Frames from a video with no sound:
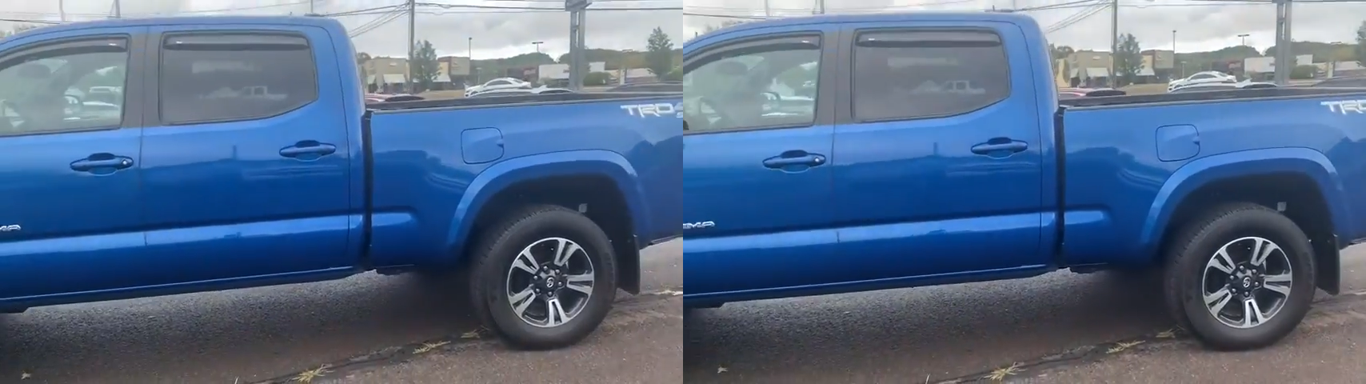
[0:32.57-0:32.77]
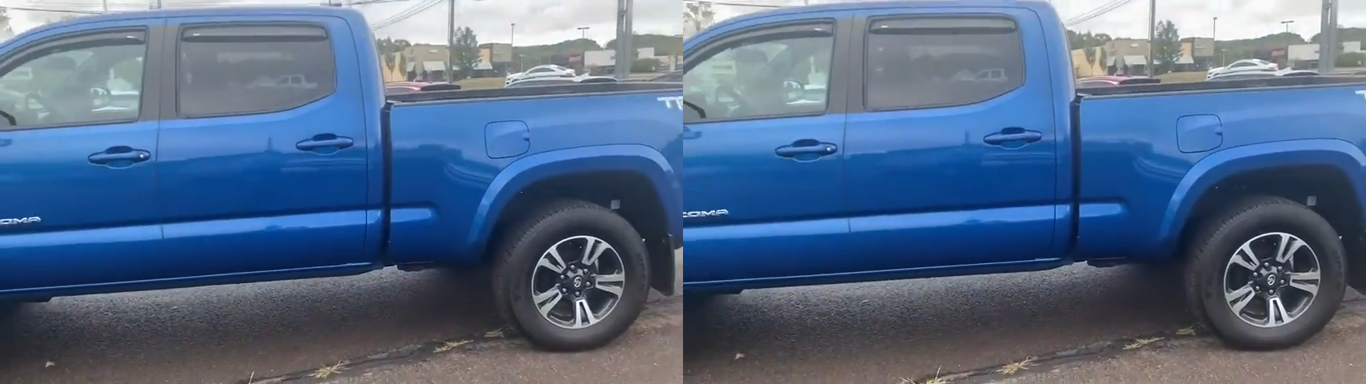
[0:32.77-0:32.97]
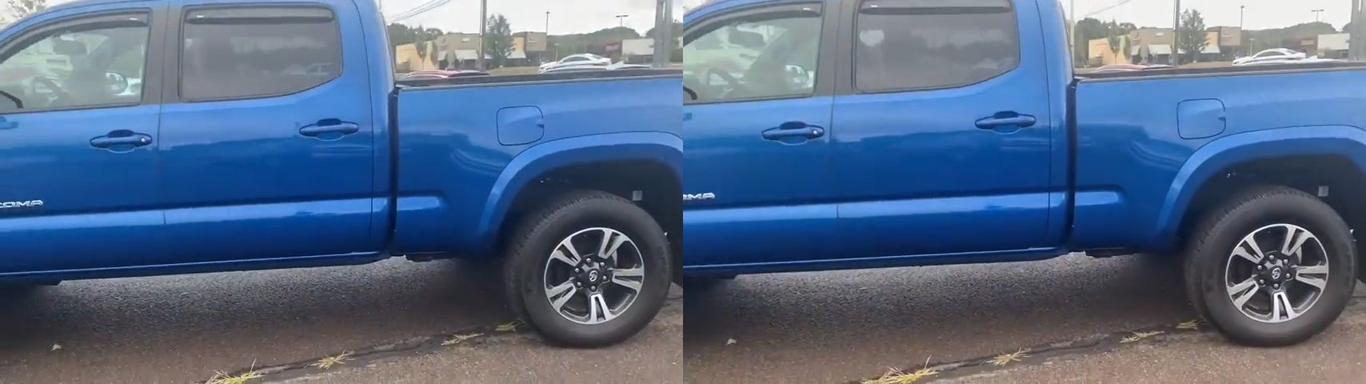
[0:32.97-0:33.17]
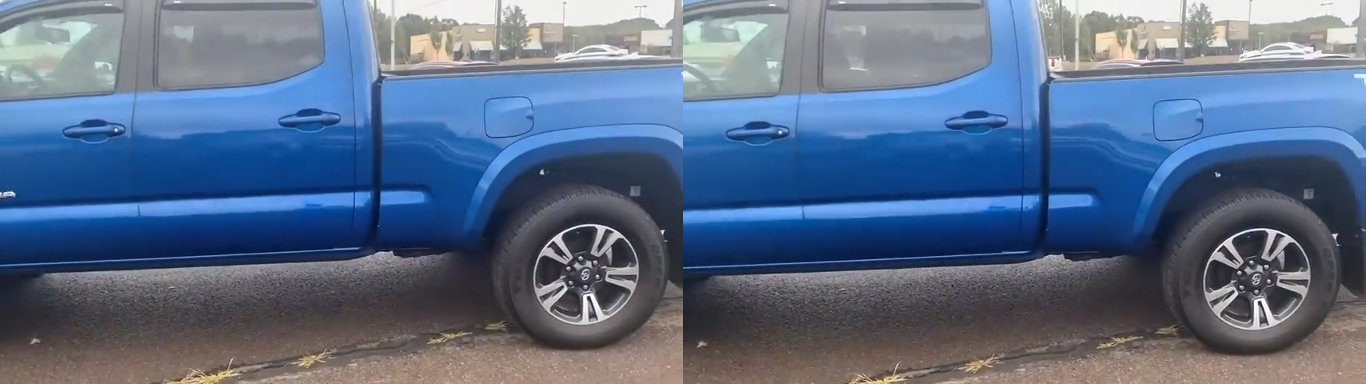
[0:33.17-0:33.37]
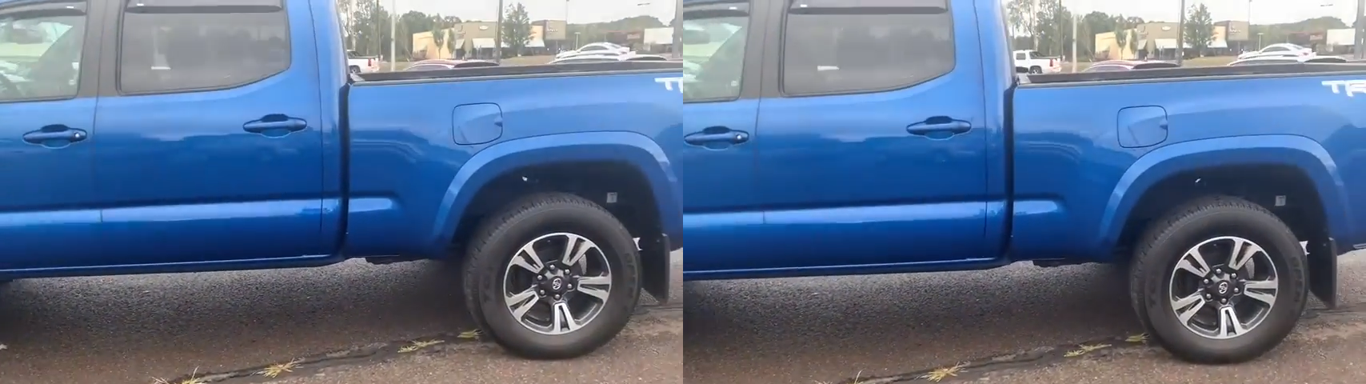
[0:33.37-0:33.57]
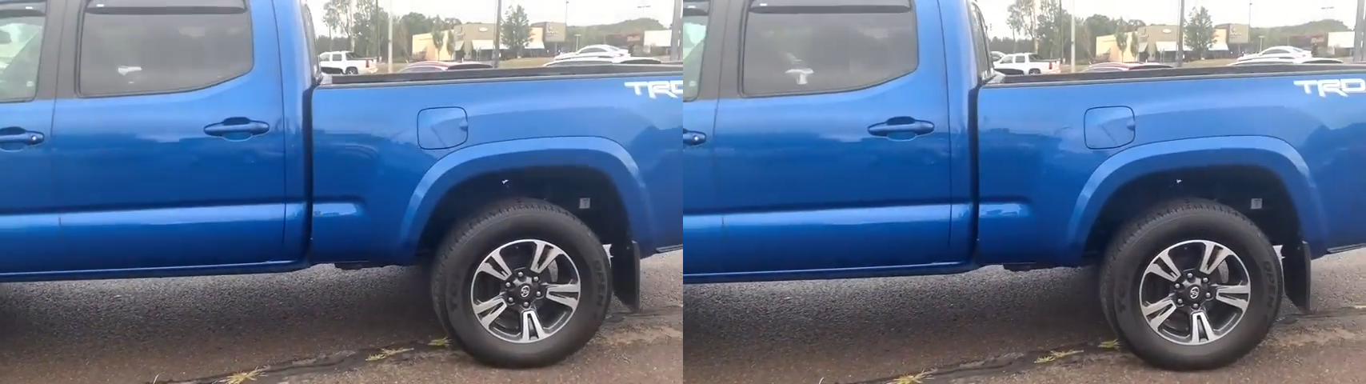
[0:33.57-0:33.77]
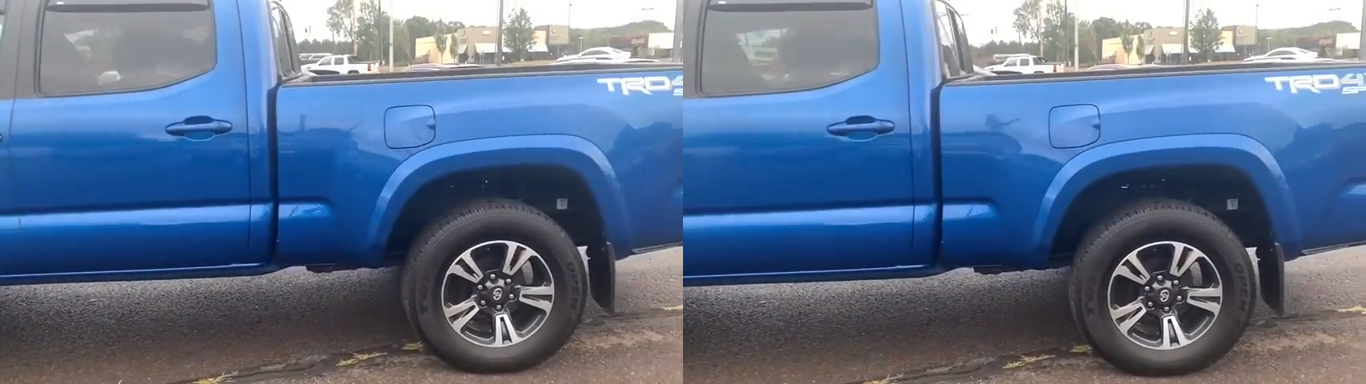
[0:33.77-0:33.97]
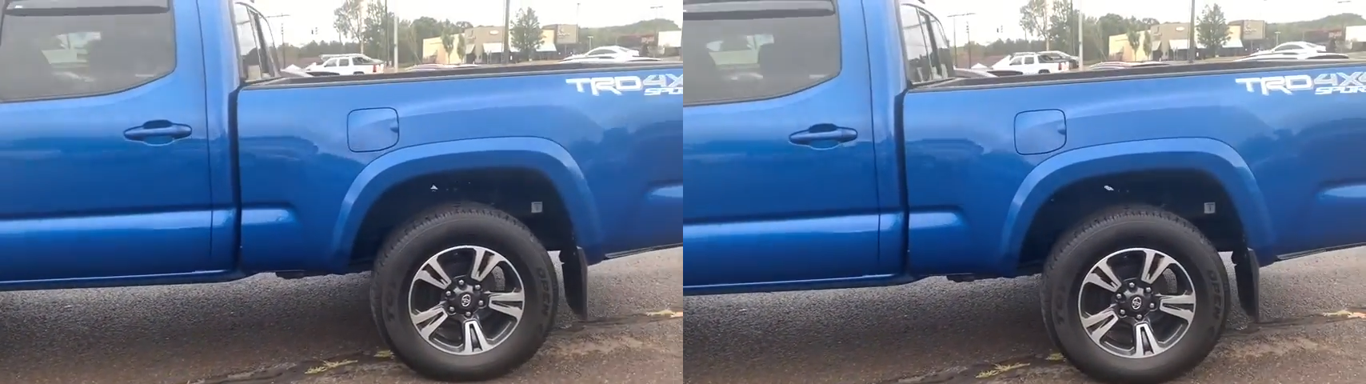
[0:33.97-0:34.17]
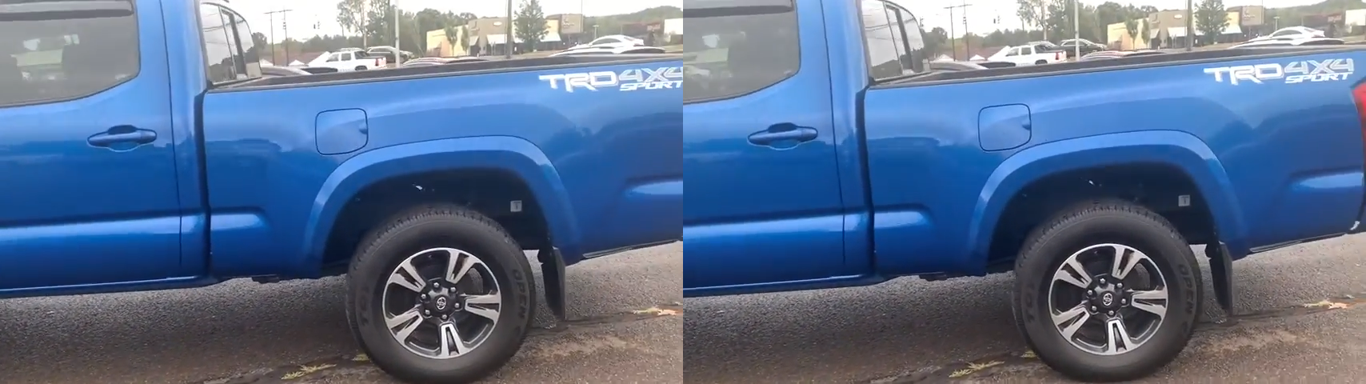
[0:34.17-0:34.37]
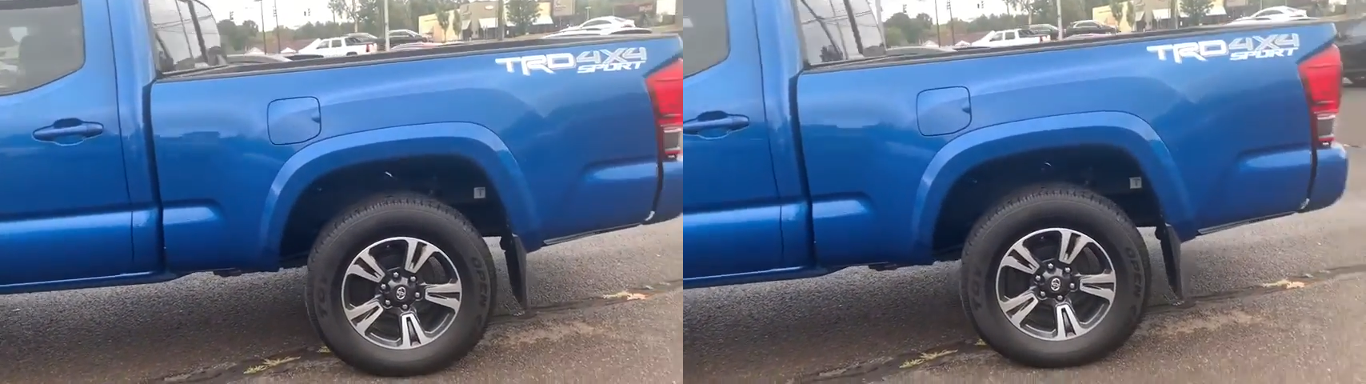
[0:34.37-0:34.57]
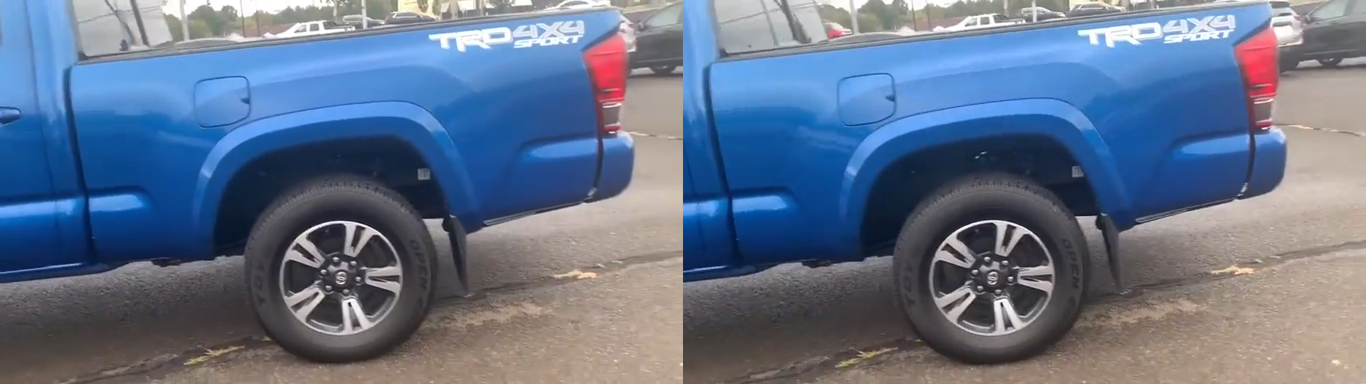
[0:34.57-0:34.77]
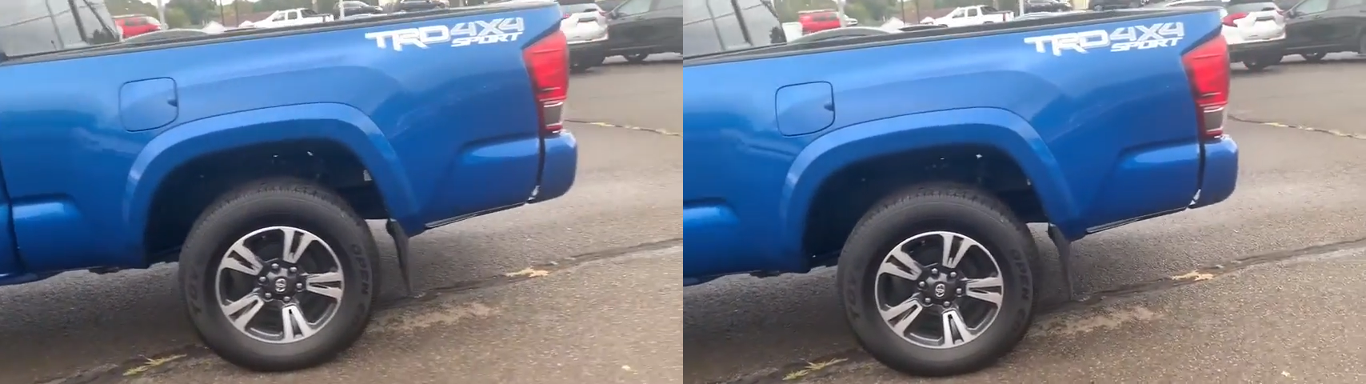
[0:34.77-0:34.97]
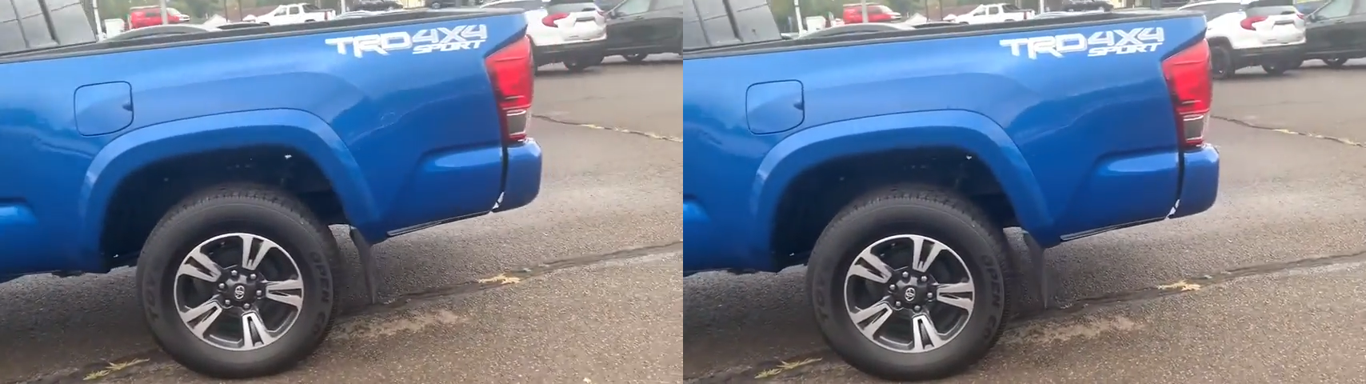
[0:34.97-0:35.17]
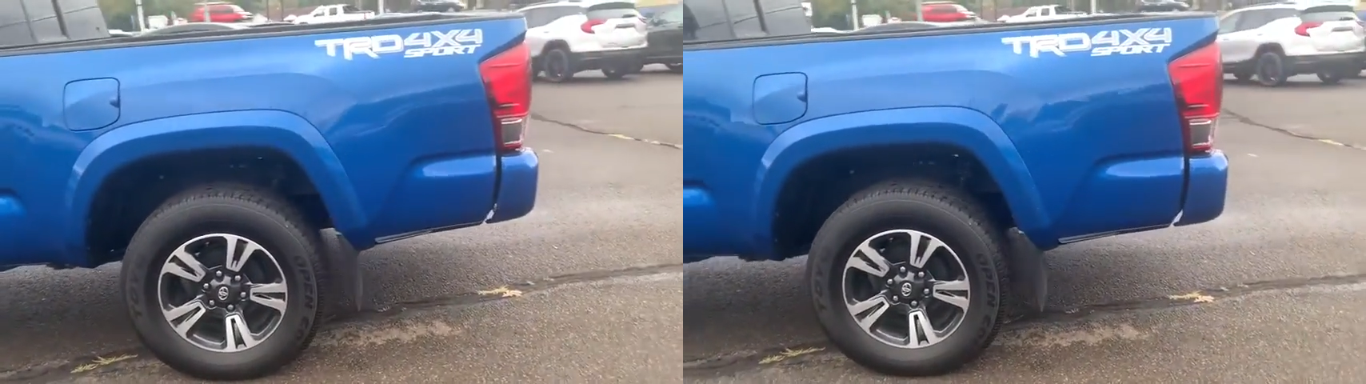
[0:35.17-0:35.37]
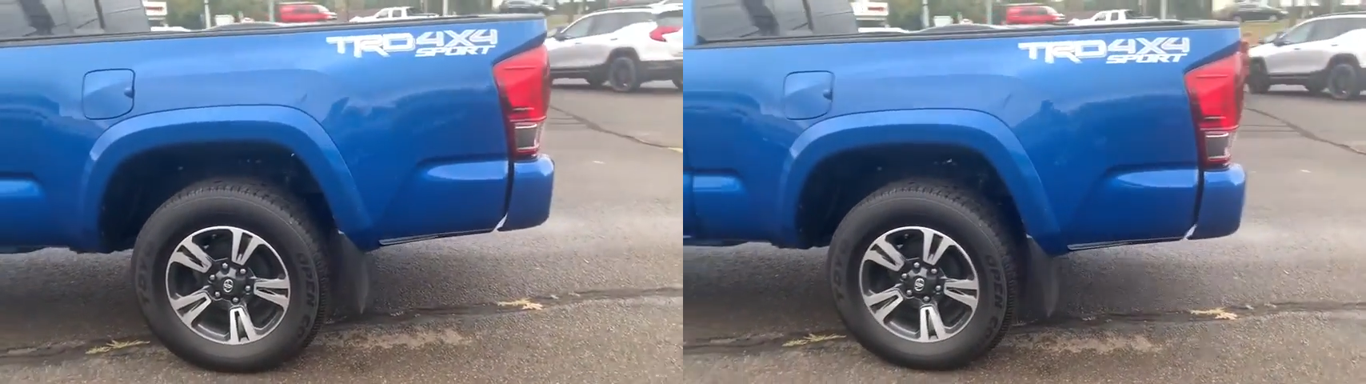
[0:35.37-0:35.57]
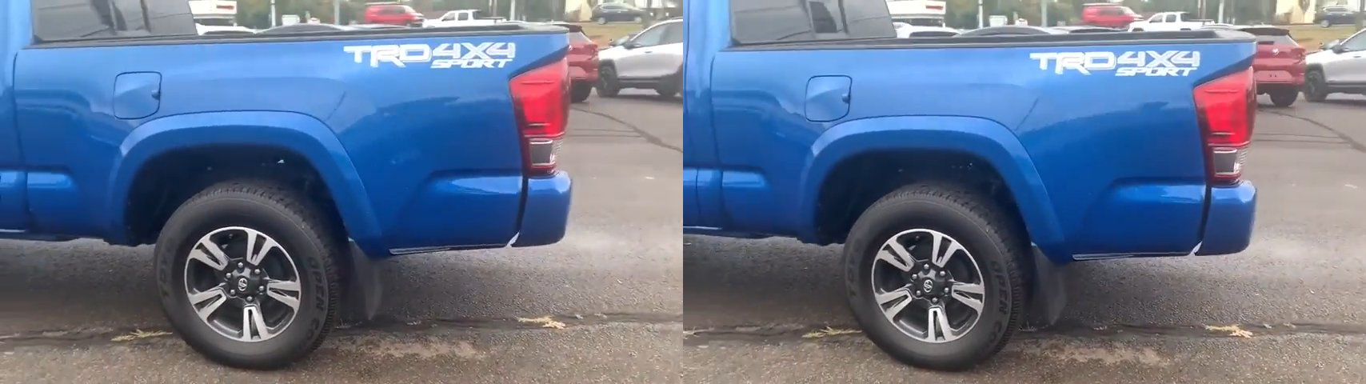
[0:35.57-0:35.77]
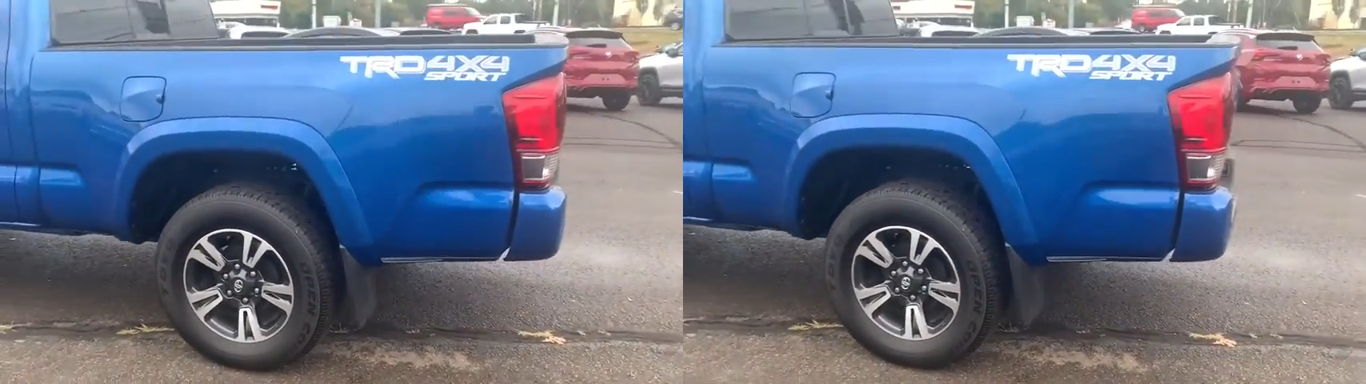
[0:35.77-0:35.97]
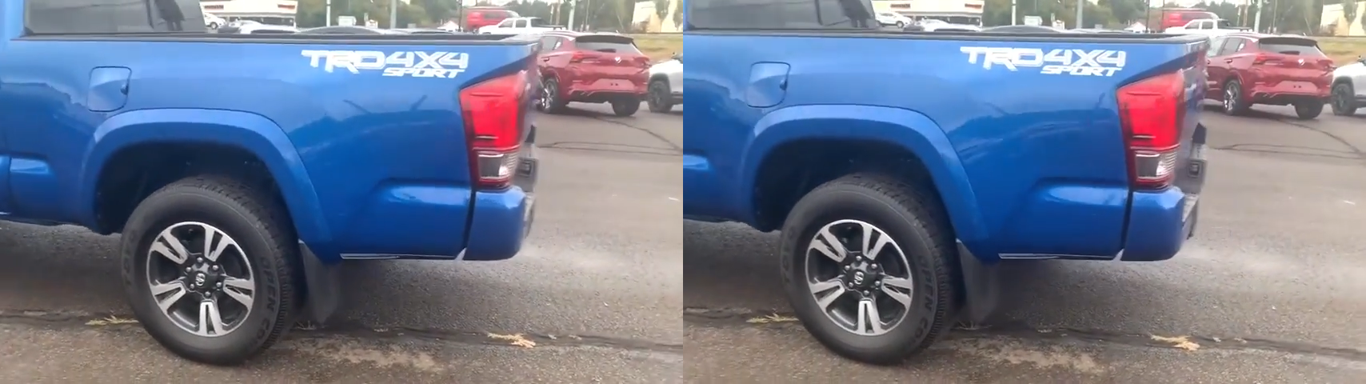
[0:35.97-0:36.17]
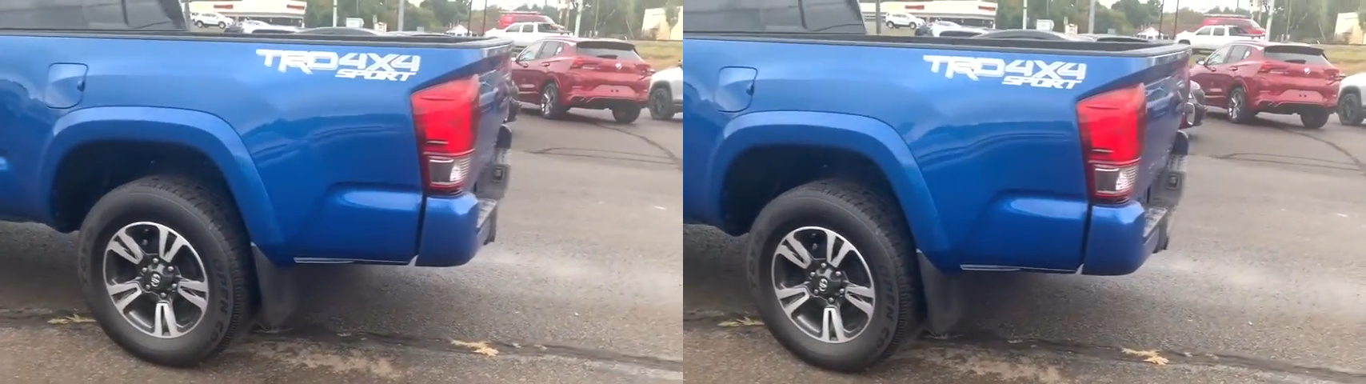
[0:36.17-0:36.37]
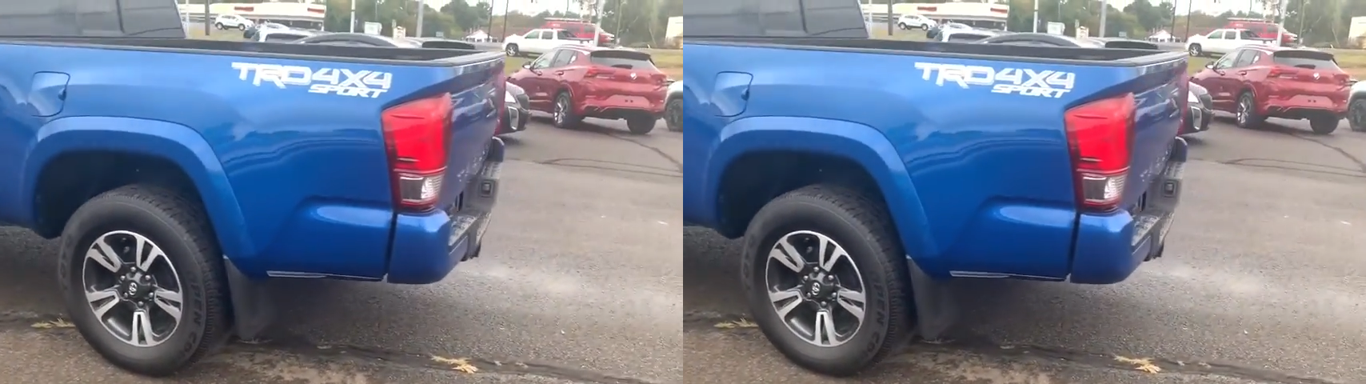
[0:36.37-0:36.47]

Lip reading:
[unreadable: no face in view]